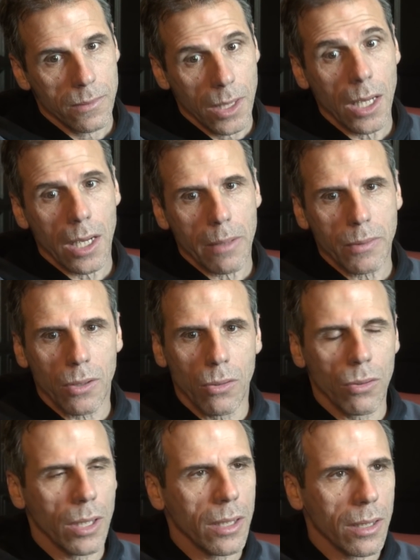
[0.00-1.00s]
Yeah,
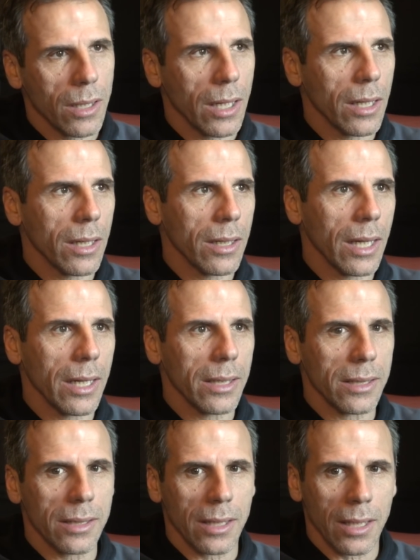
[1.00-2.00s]
absolutely. That
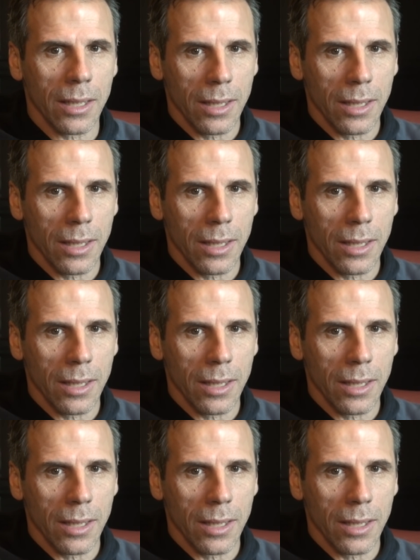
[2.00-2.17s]
is